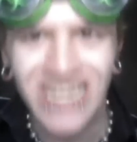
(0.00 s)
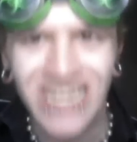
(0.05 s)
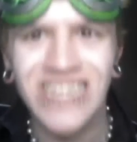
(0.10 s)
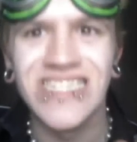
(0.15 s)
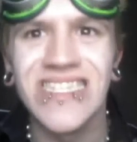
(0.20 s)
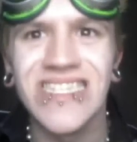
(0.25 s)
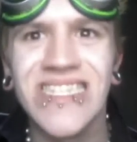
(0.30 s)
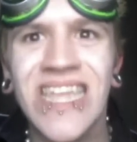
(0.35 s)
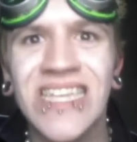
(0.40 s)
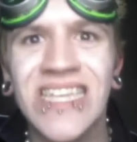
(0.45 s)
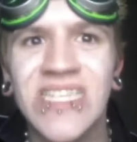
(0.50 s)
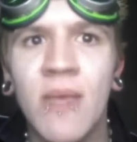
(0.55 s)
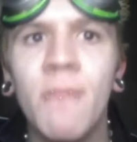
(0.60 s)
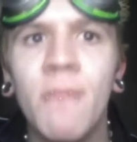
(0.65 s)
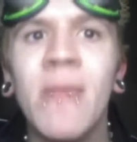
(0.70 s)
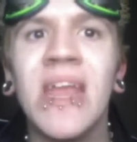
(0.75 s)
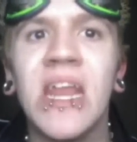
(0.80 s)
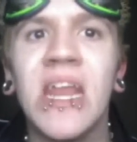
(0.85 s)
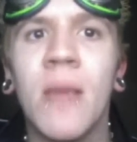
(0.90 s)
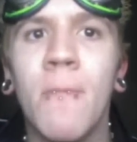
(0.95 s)
is
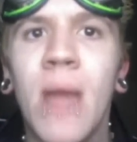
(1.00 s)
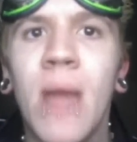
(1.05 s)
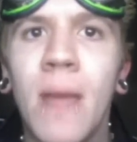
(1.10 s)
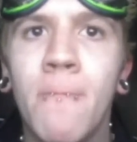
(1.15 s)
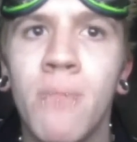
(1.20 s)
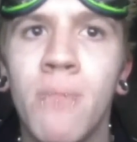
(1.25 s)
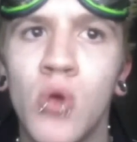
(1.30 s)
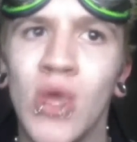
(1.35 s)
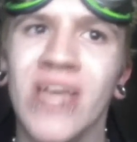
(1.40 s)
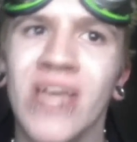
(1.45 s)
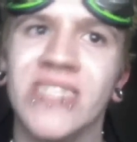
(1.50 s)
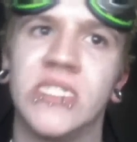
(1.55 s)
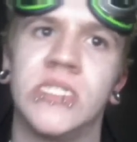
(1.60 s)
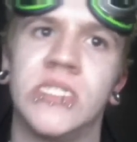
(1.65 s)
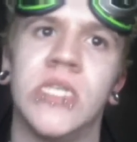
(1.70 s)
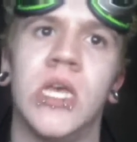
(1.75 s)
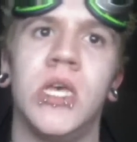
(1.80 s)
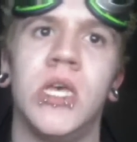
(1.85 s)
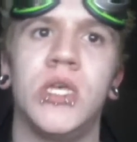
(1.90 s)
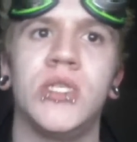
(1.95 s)
decimating my brain
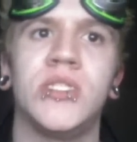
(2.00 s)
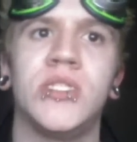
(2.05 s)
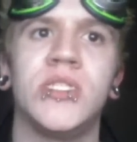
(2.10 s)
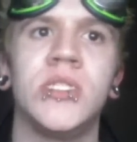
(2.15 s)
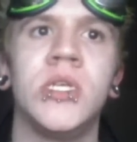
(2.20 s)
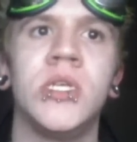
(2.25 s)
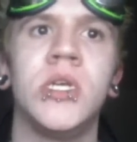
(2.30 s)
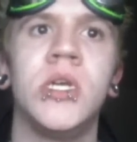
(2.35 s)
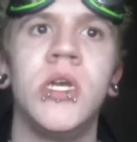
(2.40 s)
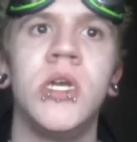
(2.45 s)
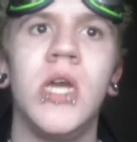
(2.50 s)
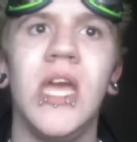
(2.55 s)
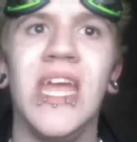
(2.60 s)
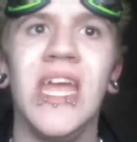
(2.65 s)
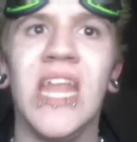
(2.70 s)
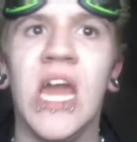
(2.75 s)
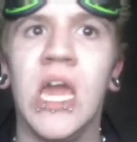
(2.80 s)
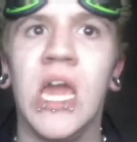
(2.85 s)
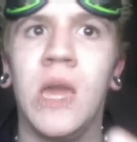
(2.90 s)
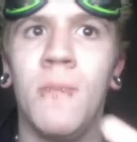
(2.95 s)
cells,
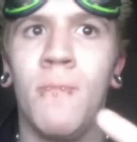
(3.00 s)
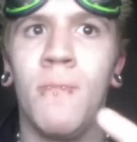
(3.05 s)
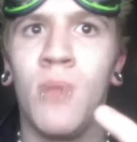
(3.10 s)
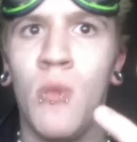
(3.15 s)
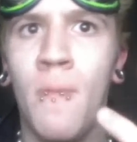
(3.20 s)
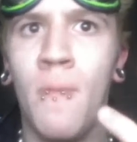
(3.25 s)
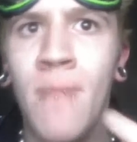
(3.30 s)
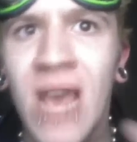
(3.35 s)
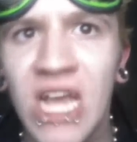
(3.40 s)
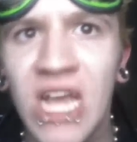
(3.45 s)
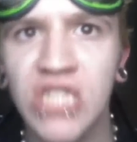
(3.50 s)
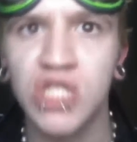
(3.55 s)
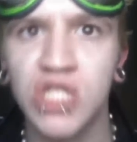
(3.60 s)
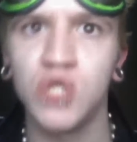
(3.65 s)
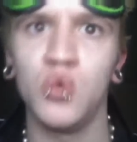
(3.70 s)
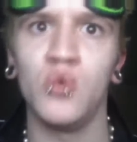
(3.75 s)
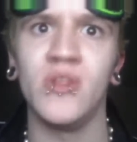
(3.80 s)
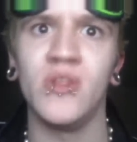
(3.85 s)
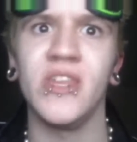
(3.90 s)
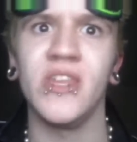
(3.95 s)
and I am
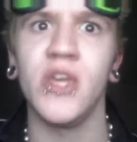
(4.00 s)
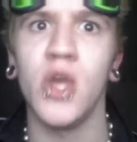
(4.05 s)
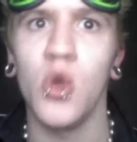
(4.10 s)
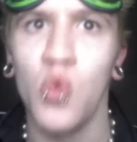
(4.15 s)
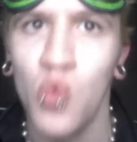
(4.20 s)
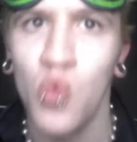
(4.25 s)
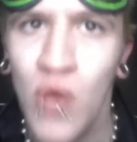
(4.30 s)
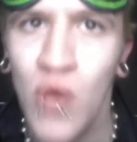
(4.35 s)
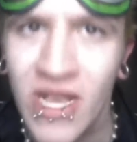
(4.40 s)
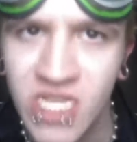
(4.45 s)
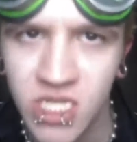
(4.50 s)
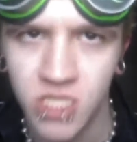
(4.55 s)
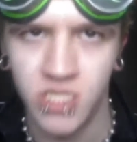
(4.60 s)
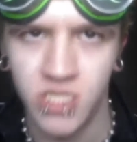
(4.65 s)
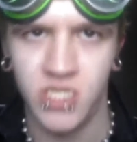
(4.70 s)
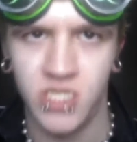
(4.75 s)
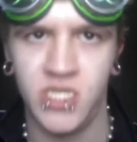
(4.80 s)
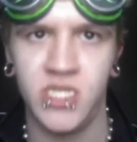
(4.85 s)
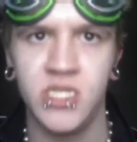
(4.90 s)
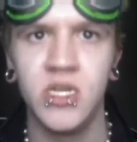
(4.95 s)
perpetually
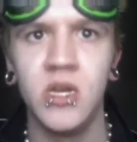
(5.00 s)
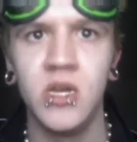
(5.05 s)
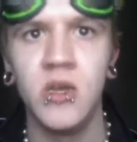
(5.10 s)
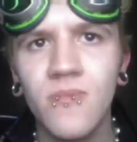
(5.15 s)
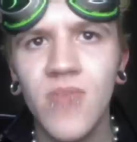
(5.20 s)
restless.